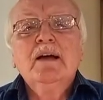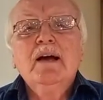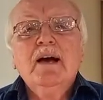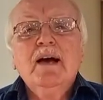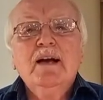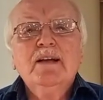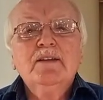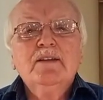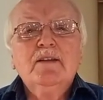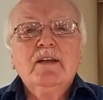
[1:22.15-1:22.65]

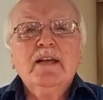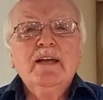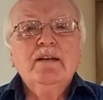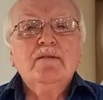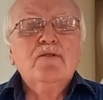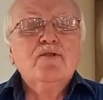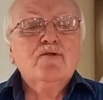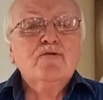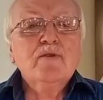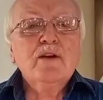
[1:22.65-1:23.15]
And
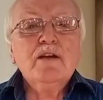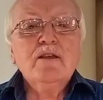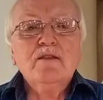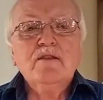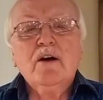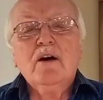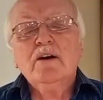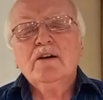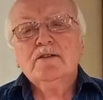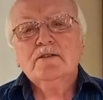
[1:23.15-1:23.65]

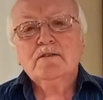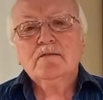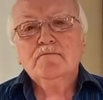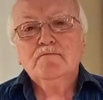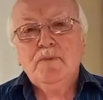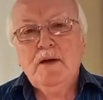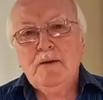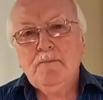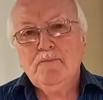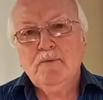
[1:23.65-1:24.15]
3,000
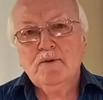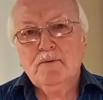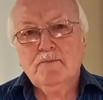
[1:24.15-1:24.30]
people,